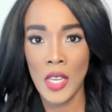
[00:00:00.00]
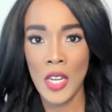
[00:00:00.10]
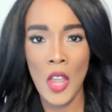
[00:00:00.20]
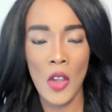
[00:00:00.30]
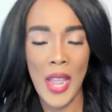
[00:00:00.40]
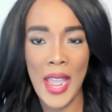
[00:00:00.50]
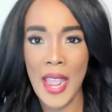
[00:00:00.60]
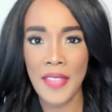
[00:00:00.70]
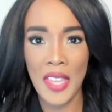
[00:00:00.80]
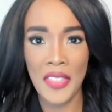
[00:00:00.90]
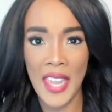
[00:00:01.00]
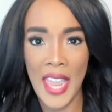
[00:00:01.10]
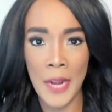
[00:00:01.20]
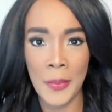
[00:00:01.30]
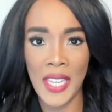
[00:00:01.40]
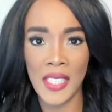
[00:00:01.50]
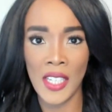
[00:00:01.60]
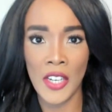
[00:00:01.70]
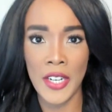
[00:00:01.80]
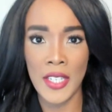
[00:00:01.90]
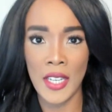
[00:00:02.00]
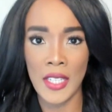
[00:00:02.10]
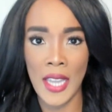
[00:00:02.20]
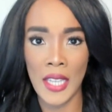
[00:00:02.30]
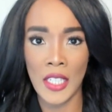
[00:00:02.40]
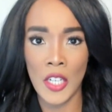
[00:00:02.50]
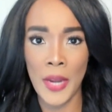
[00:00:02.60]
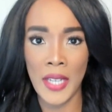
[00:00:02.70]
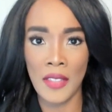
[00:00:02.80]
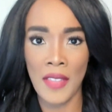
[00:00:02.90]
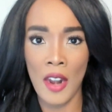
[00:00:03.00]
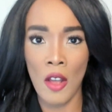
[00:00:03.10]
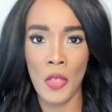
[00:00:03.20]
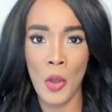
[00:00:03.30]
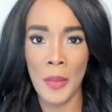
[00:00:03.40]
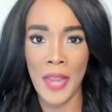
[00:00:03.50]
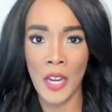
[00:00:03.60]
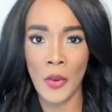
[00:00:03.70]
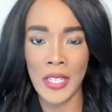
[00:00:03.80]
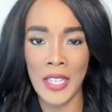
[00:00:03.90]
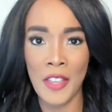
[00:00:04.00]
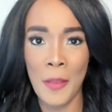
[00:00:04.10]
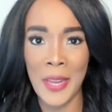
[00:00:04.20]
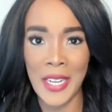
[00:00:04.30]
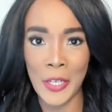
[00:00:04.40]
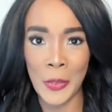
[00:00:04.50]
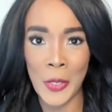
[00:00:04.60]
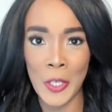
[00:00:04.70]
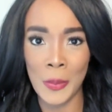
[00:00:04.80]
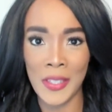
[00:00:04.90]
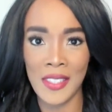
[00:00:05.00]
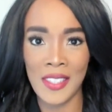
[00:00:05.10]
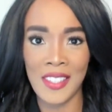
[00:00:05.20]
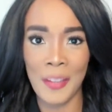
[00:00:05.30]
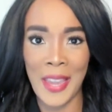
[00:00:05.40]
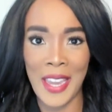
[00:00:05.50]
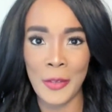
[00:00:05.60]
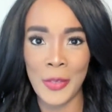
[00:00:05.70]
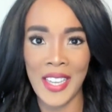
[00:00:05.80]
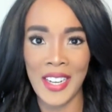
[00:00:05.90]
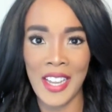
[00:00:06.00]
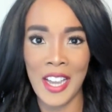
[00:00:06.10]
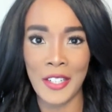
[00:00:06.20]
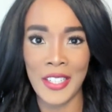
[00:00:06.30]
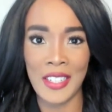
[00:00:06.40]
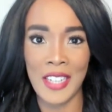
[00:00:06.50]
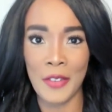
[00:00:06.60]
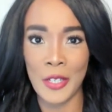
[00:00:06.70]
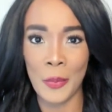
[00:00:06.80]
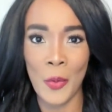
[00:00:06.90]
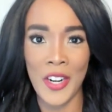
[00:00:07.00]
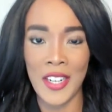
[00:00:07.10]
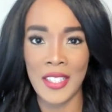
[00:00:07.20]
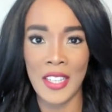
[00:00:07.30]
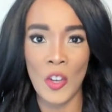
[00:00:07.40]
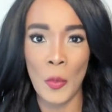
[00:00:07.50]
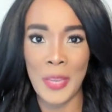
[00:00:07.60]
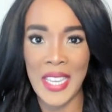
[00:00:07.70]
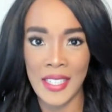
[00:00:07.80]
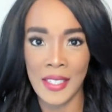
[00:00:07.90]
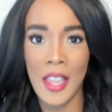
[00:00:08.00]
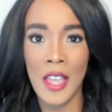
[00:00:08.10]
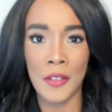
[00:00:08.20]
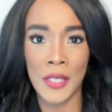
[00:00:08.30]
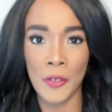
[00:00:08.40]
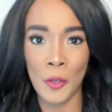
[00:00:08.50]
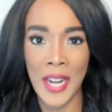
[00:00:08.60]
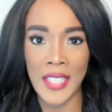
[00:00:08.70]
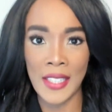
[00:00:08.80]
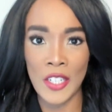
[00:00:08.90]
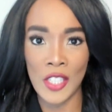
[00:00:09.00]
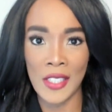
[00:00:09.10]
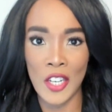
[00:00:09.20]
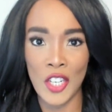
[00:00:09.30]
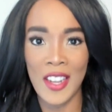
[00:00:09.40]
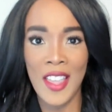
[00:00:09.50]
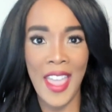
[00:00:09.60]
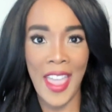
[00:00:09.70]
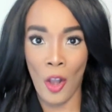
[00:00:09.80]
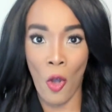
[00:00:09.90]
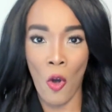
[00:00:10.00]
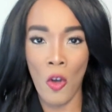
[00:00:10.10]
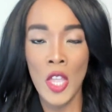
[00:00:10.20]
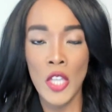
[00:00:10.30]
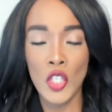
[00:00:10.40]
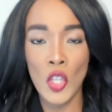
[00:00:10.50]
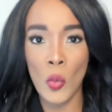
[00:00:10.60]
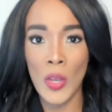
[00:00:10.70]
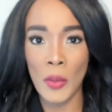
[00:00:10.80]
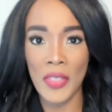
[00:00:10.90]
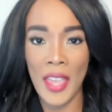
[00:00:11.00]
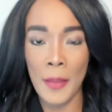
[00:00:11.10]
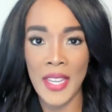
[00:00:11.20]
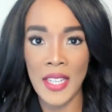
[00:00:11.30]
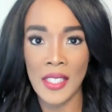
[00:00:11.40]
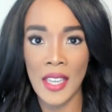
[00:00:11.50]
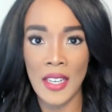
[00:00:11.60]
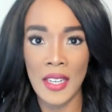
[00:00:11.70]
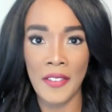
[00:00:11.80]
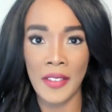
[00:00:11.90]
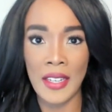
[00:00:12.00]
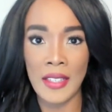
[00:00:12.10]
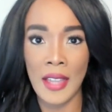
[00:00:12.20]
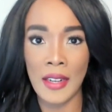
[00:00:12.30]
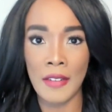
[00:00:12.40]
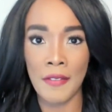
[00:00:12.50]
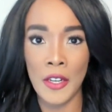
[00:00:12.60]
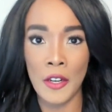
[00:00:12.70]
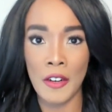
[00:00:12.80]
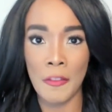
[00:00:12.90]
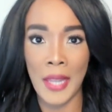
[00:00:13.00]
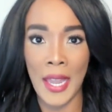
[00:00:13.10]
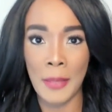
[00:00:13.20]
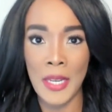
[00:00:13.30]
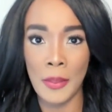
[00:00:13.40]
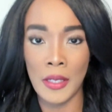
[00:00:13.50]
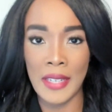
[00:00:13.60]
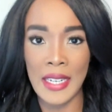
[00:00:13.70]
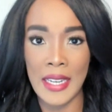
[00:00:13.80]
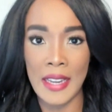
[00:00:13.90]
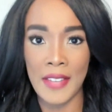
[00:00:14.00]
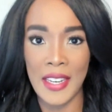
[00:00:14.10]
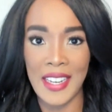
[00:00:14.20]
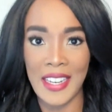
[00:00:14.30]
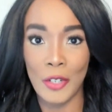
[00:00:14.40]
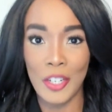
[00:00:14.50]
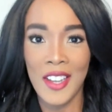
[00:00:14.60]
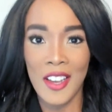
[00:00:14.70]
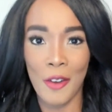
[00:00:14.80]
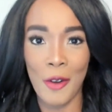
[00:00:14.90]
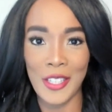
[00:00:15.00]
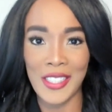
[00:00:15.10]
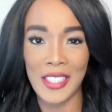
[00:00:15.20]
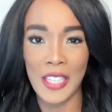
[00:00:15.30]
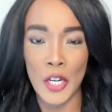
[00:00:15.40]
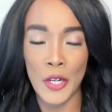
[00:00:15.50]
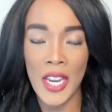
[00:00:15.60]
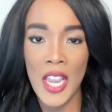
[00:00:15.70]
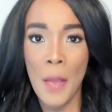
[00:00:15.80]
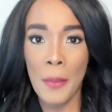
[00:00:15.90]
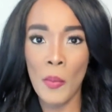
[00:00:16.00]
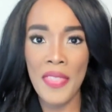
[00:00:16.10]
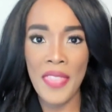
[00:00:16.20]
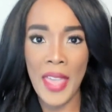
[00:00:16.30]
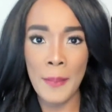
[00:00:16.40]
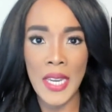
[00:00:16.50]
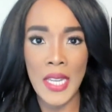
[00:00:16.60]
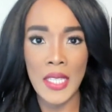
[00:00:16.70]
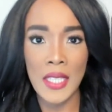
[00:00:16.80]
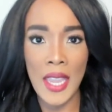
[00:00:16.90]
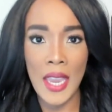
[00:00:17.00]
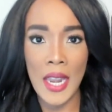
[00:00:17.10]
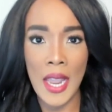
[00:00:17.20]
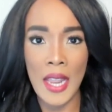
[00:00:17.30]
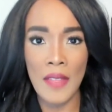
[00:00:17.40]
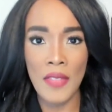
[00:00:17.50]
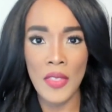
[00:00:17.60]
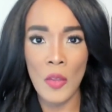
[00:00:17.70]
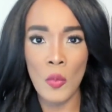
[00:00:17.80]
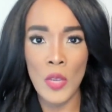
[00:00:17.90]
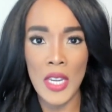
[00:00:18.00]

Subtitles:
No, I think that Adam Kinzinger is exactly correct in that, although I'm not going to give him many kudos, because this is a man who sat in Congress and never supported a single piece of civil rights legislation at all. So with that being said, he definitely not a defender of Black people of any ilk across this country. But with that being said, I think that